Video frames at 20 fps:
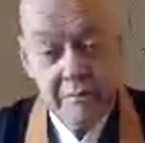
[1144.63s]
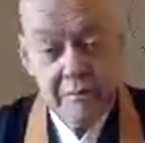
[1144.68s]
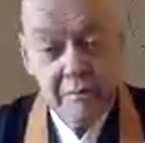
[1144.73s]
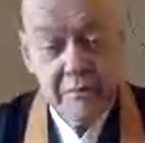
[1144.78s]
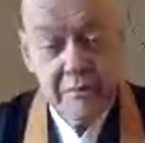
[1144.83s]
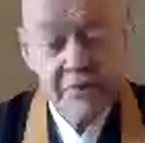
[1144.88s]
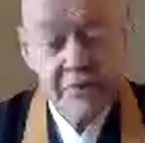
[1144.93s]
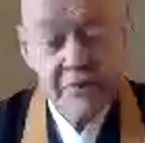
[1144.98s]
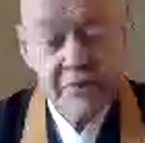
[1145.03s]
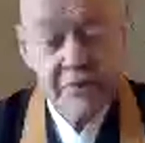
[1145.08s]

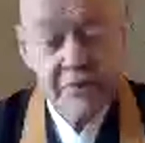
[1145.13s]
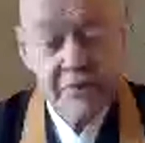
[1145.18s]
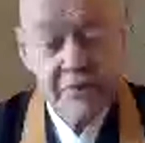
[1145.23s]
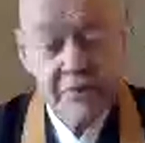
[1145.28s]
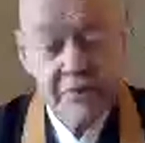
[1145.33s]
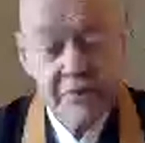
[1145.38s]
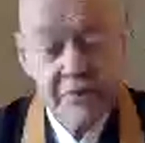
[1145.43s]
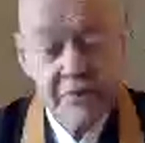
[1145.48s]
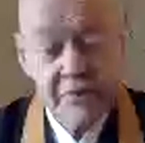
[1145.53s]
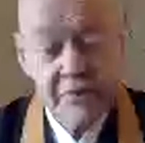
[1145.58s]
Does the sun
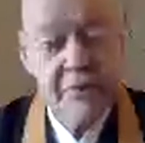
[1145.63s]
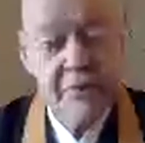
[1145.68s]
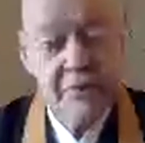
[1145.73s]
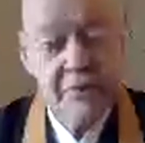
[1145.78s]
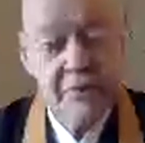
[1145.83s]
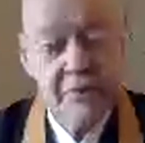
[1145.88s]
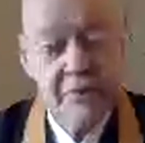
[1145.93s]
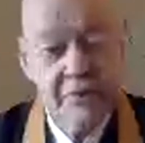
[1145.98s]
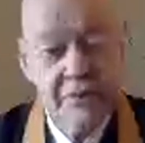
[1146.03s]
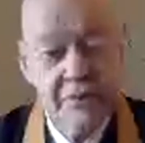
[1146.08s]
go around the
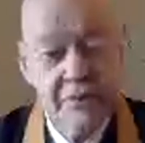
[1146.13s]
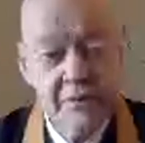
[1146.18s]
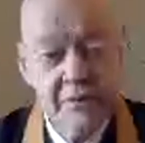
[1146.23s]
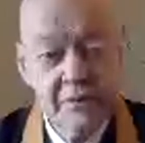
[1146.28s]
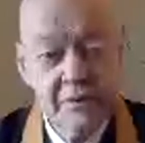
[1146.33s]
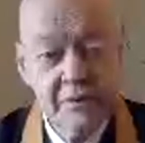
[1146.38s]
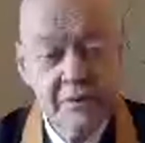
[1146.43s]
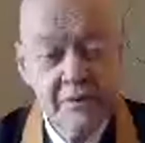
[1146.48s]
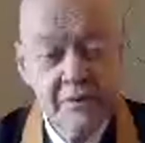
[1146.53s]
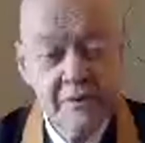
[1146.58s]
moon?
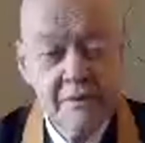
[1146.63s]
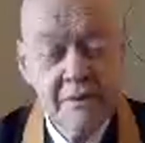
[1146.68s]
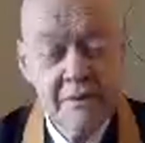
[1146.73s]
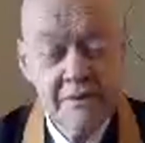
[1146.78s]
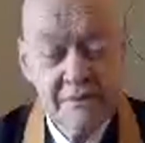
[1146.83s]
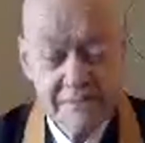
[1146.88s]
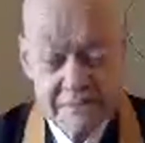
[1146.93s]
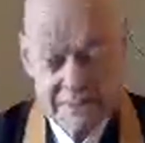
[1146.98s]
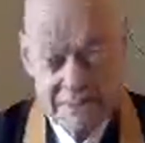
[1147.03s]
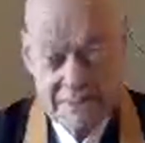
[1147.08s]

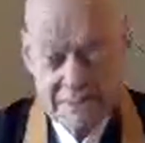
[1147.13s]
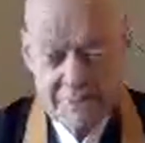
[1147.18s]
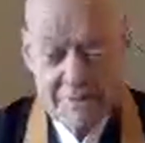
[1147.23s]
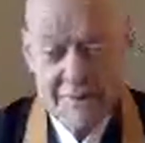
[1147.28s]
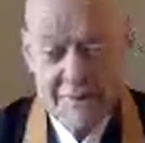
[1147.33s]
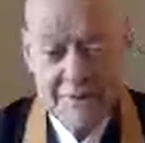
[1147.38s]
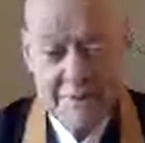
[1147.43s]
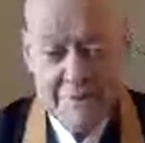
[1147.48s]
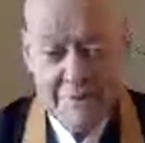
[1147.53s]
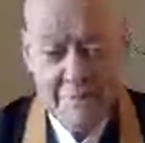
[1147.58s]

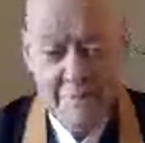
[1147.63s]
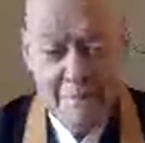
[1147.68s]
See?